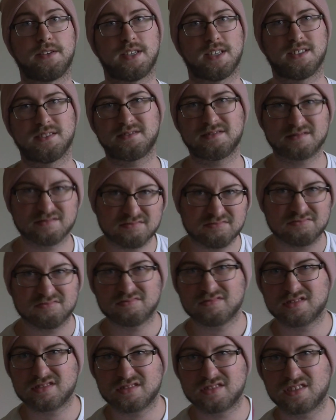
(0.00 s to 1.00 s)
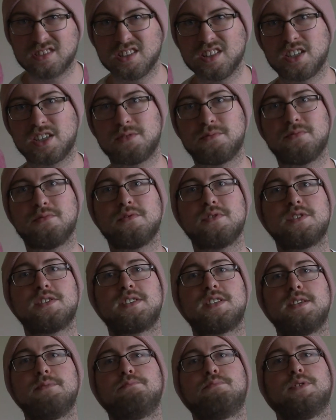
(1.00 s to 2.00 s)
for bacteria, they're a
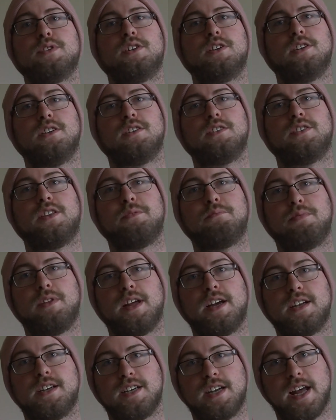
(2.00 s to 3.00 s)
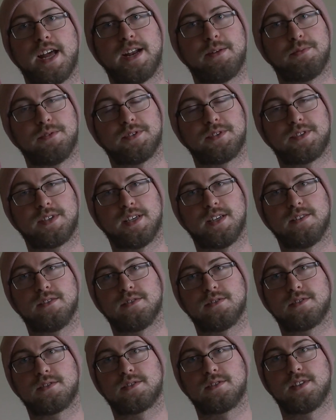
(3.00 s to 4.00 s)
little simpler than plant and
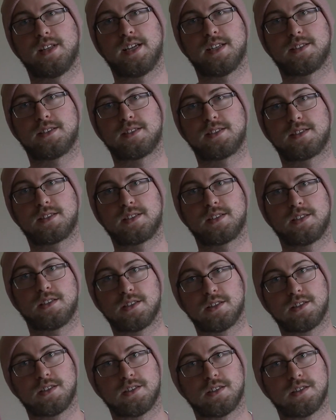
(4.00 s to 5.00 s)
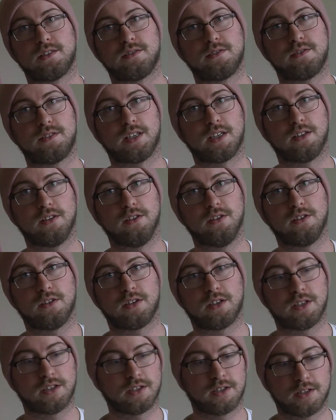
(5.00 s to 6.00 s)
animal cells. Let's take